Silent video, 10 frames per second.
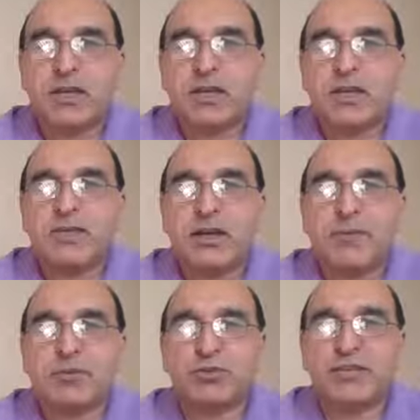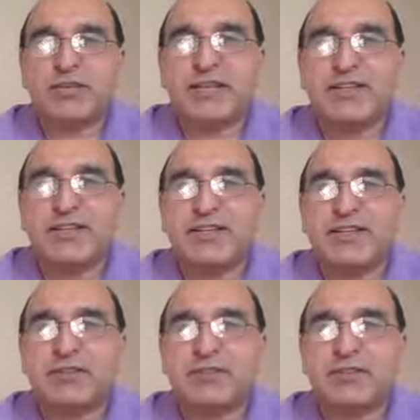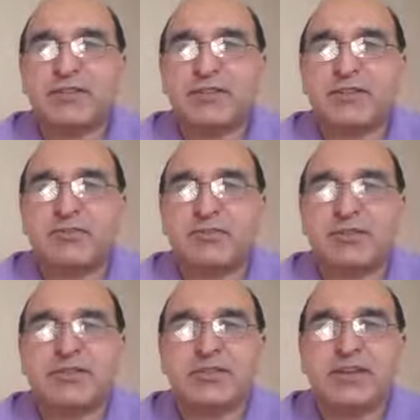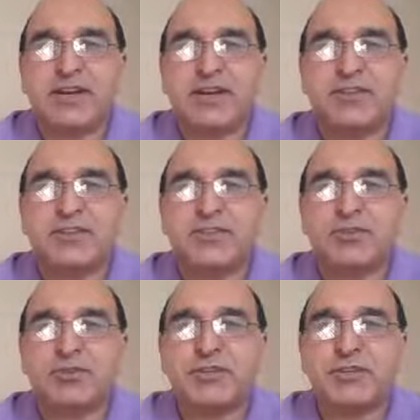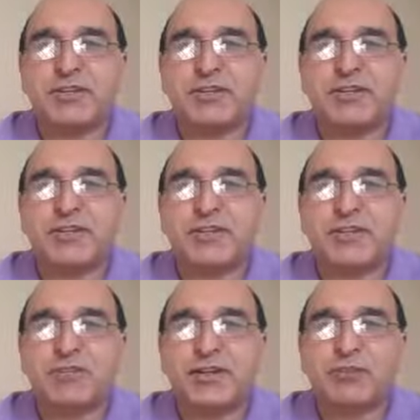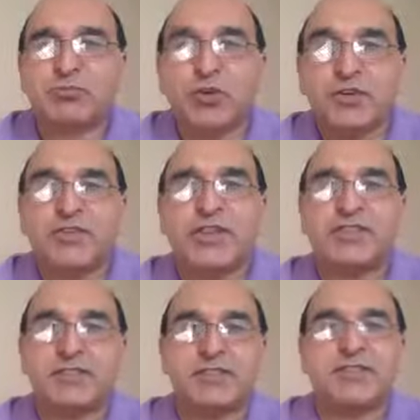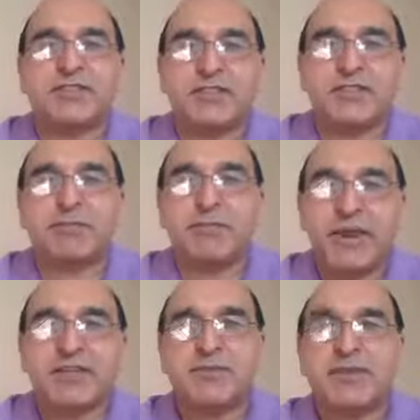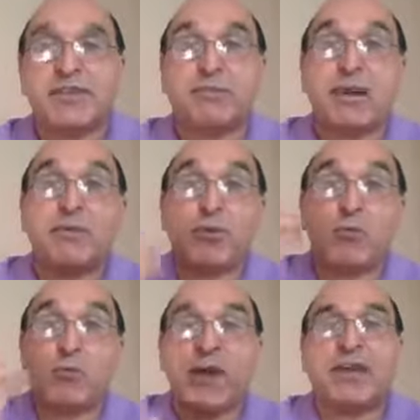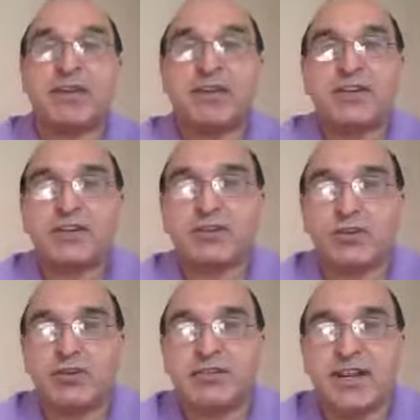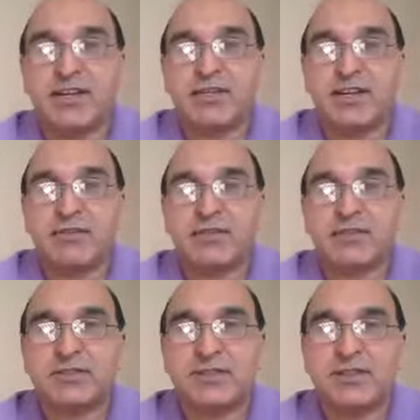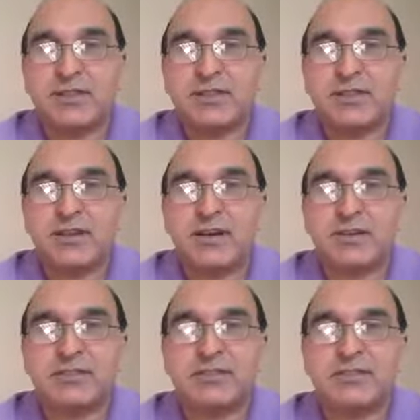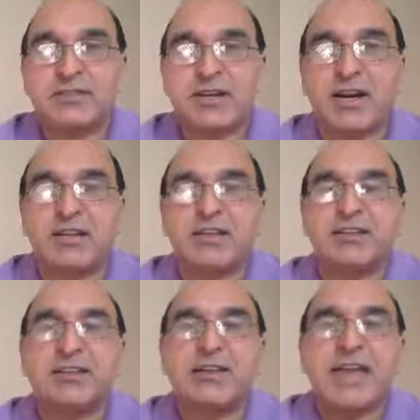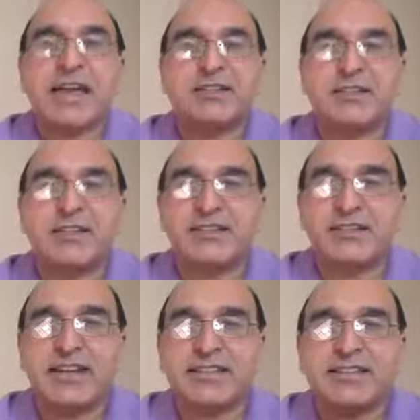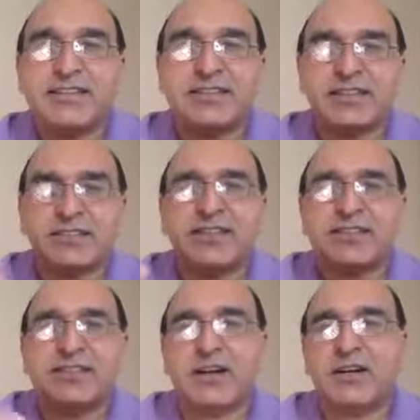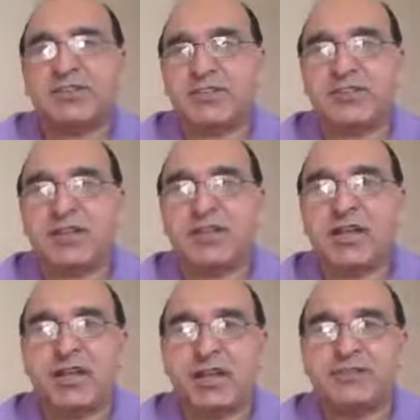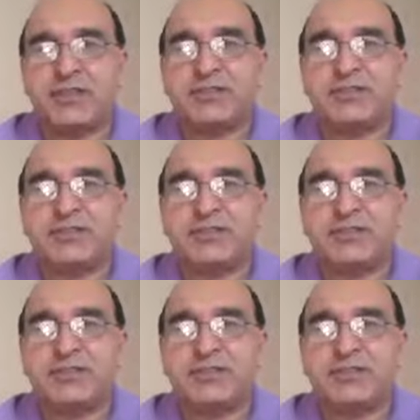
Economic and social science that deals with the production and distribution and consumption of goods and services and their management in a proper way. Good, Zahid Hafiz Shahani. Excellent. Yes, this is called definition. Loved it.